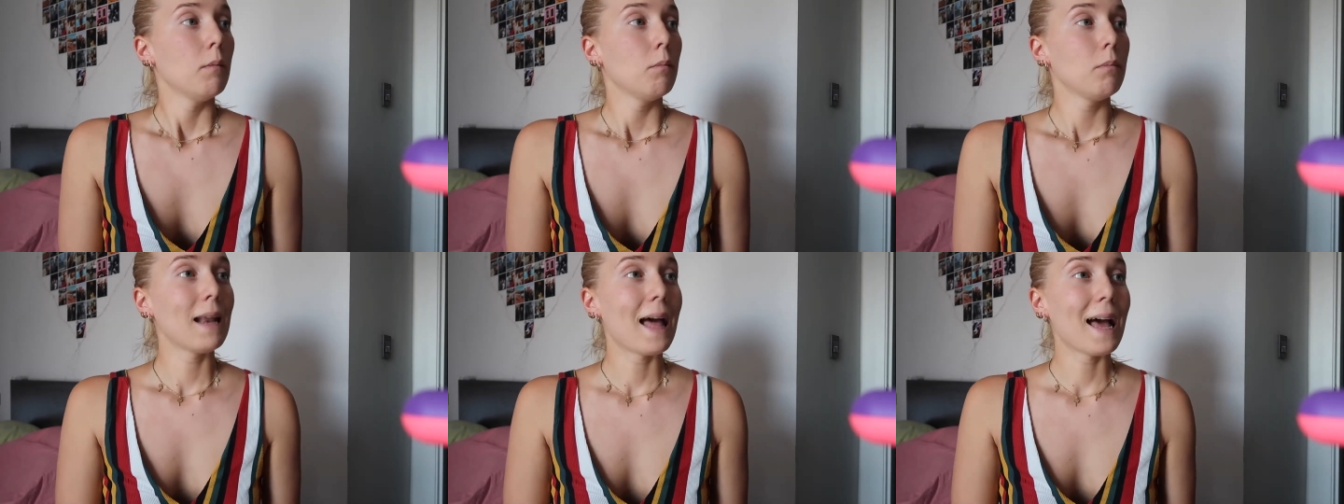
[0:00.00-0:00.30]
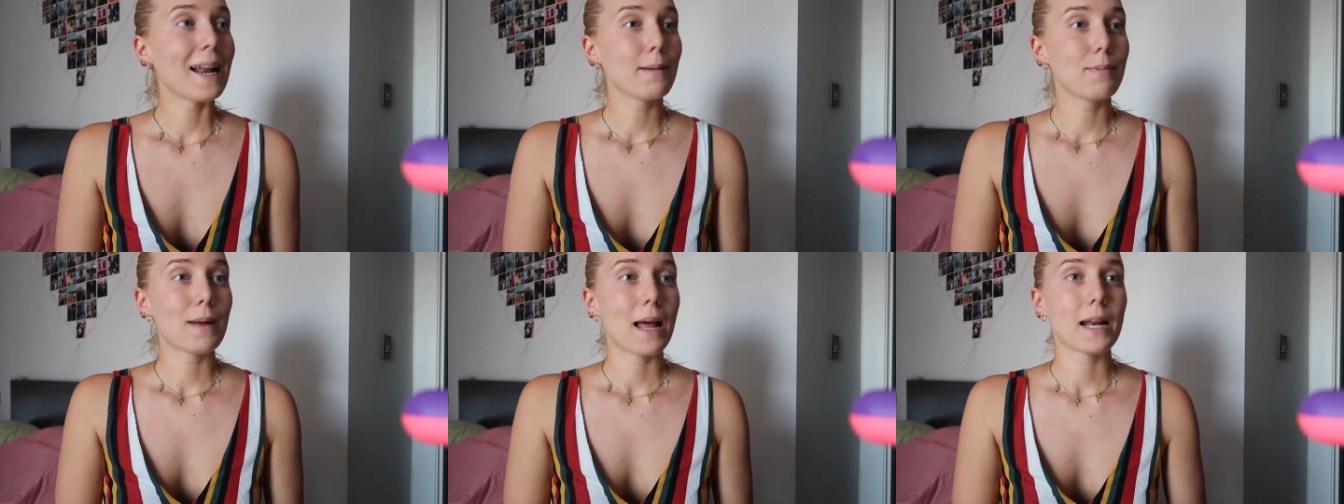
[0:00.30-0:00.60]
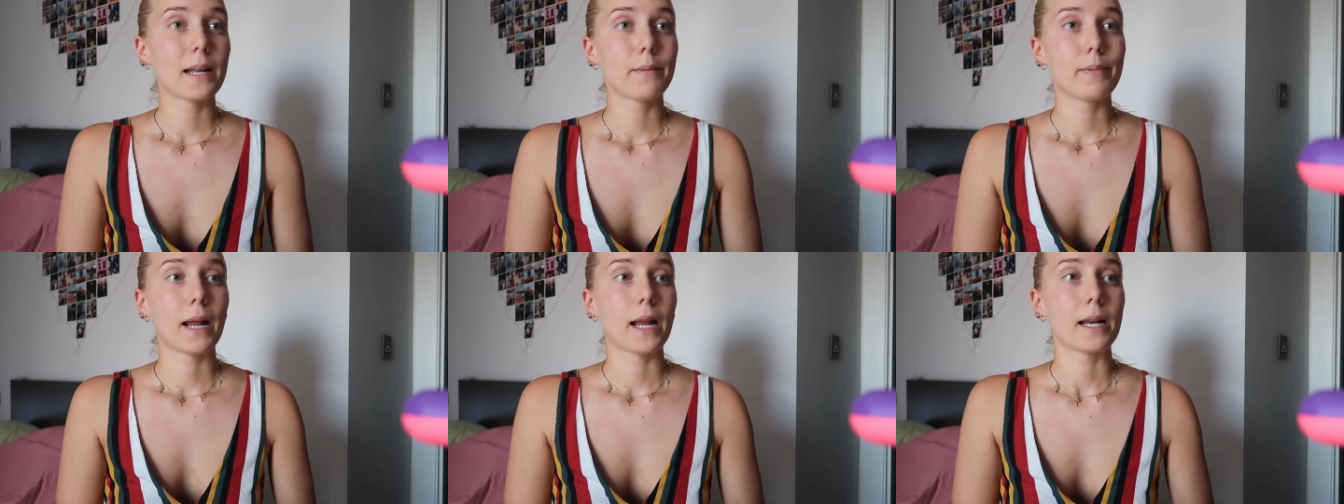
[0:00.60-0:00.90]
Blah, blah,
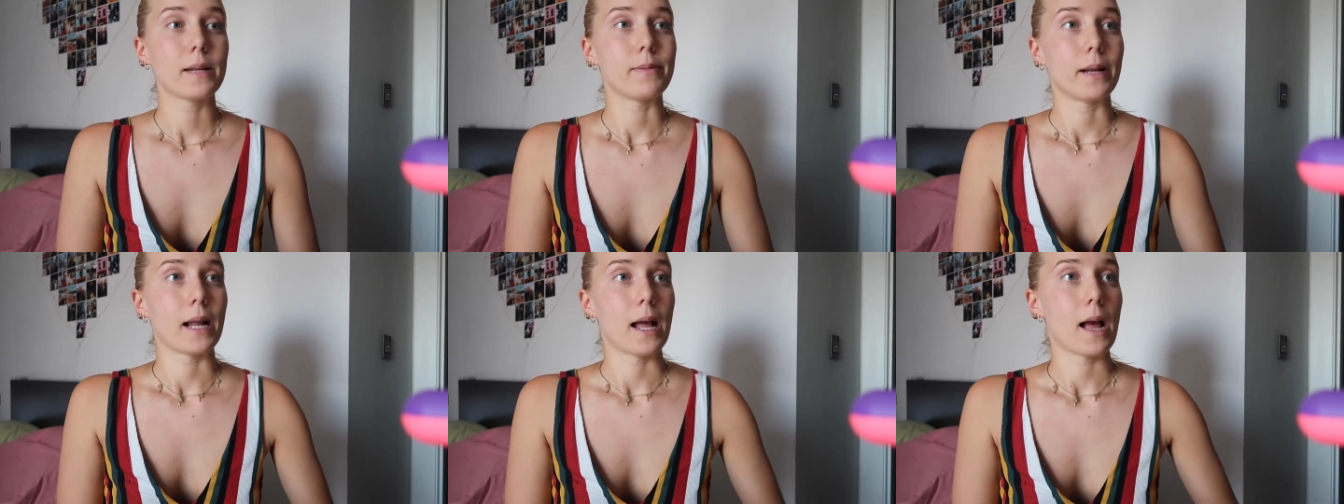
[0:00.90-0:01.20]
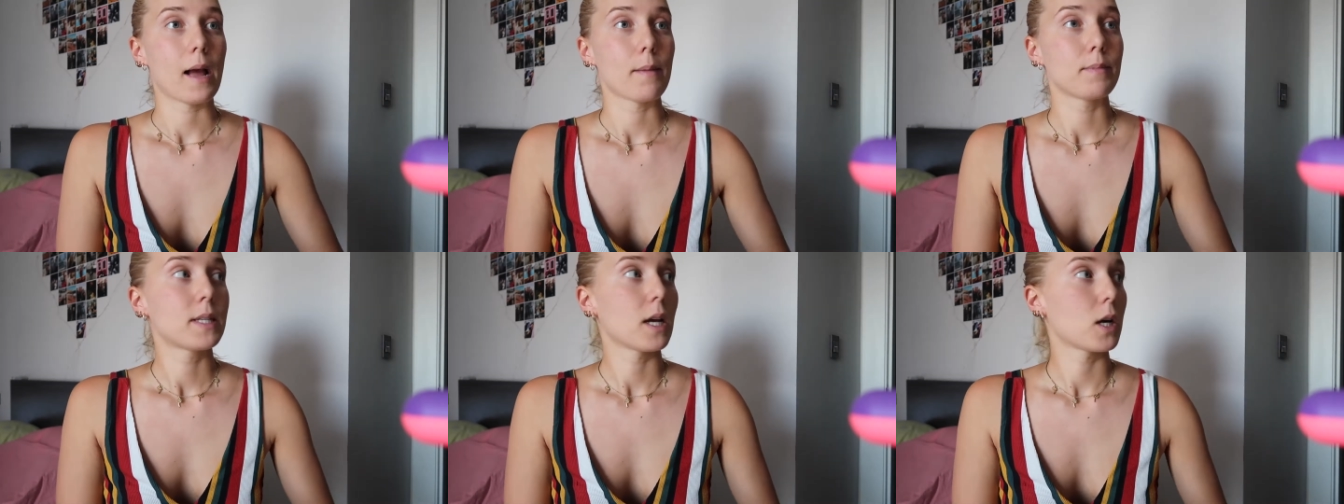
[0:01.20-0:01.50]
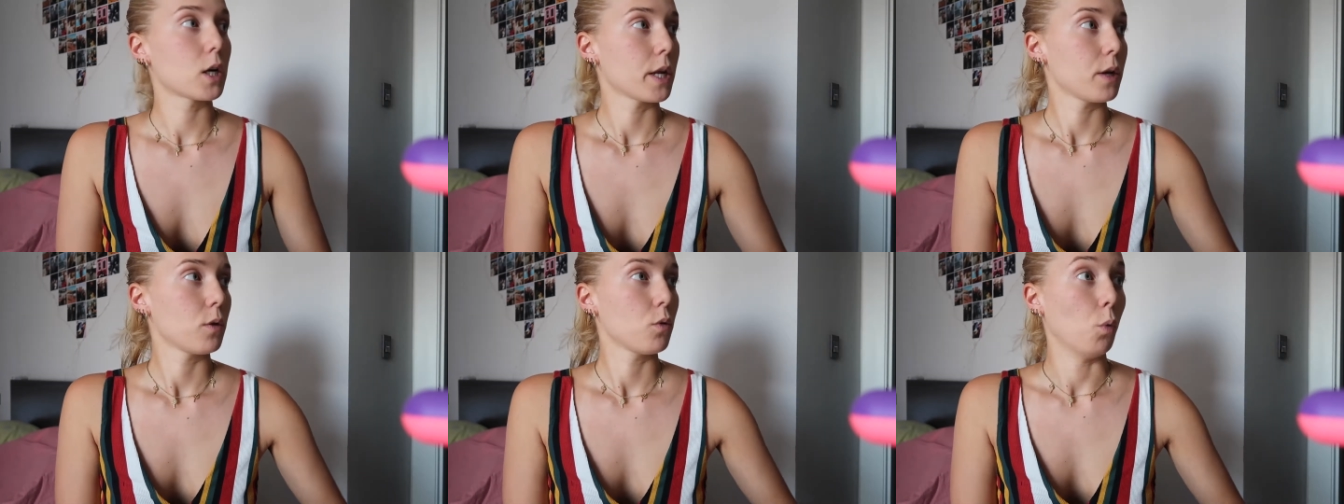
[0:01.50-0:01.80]
blah, blah, blah. I'm
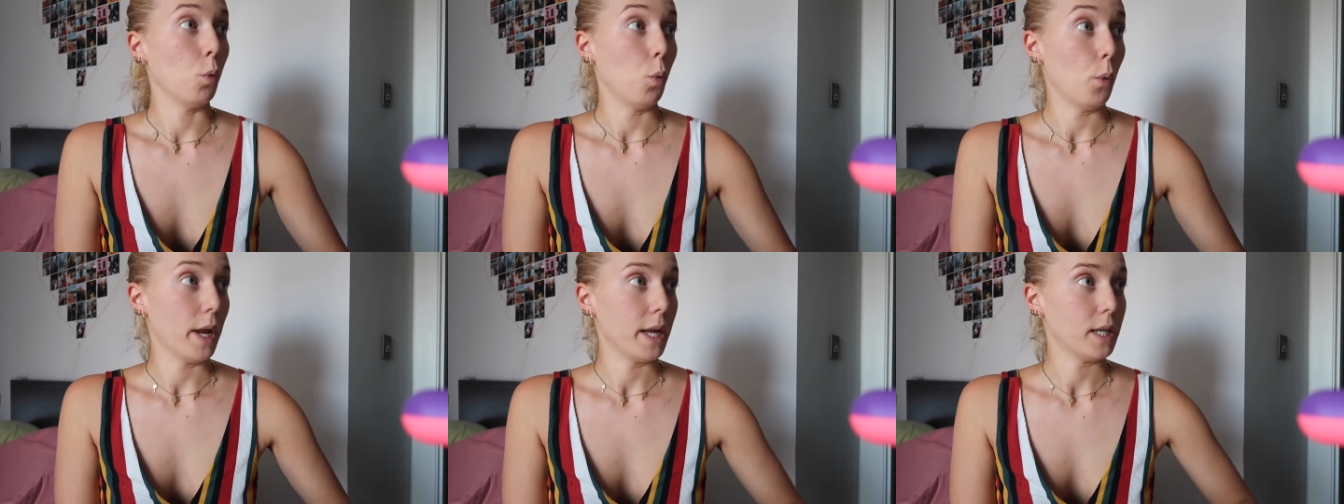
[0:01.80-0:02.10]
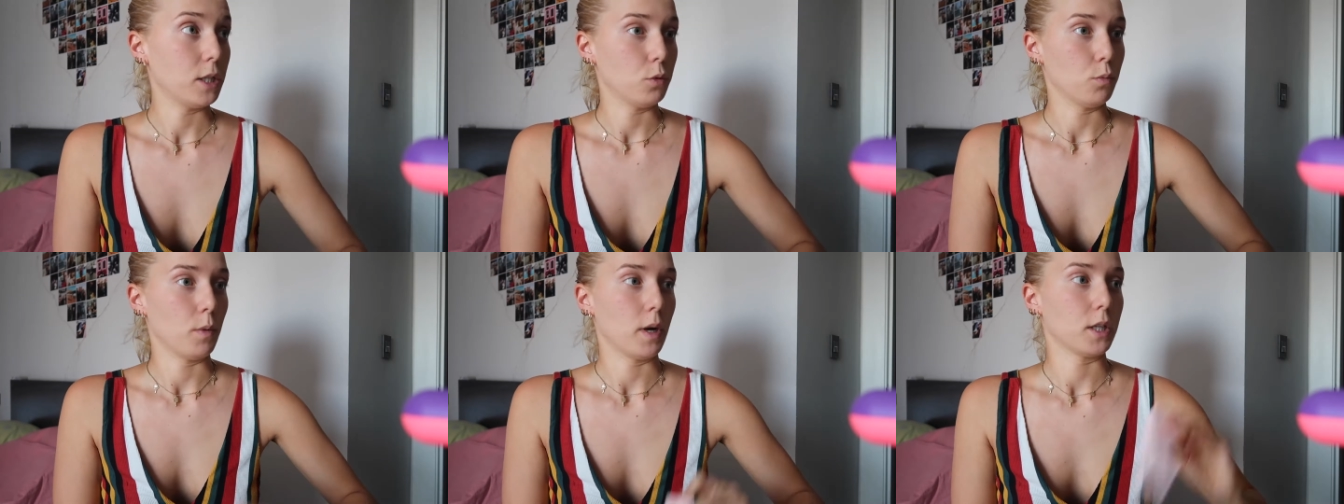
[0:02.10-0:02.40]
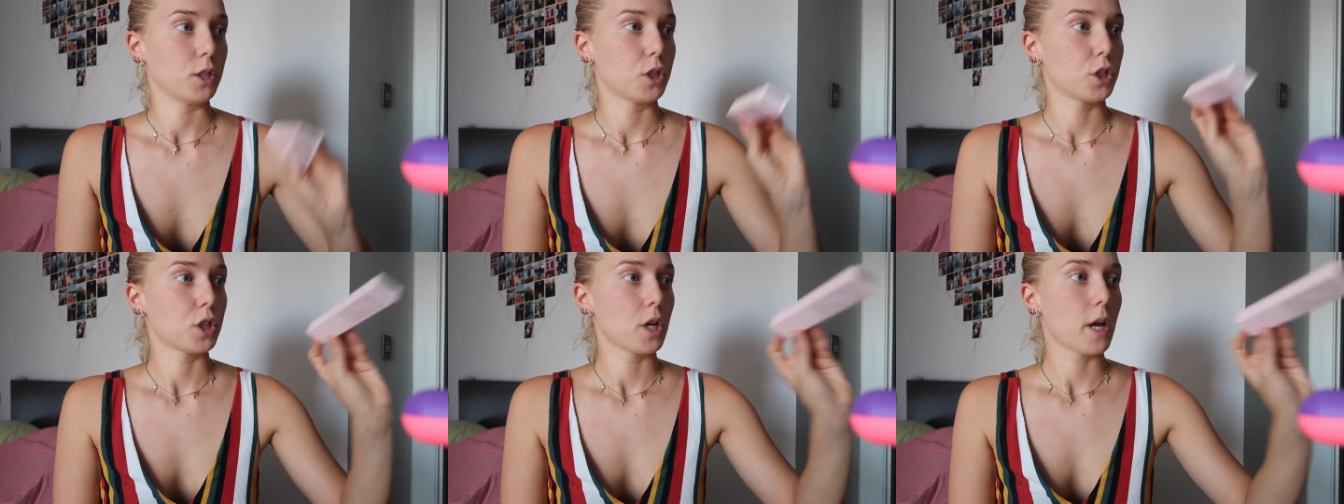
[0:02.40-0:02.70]
talking way too
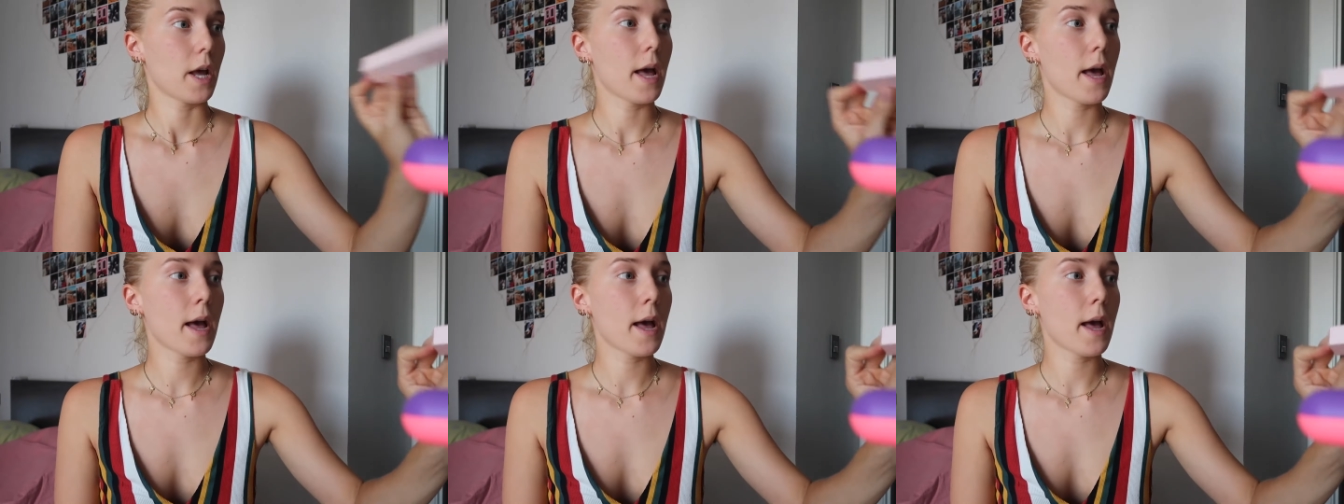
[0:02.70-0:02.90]
much.